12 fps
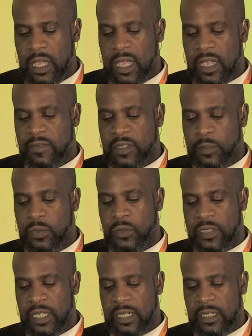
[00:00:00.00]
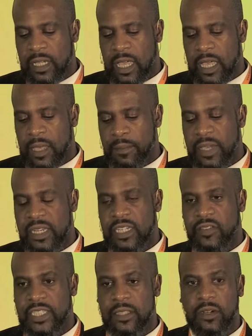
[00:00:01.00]
of supporting media
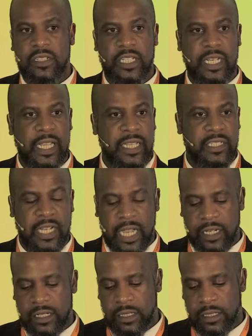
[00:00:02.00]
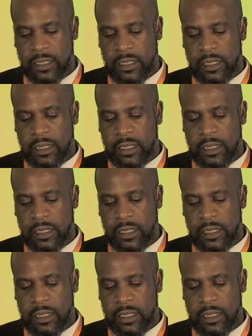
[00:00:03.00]
and technology education.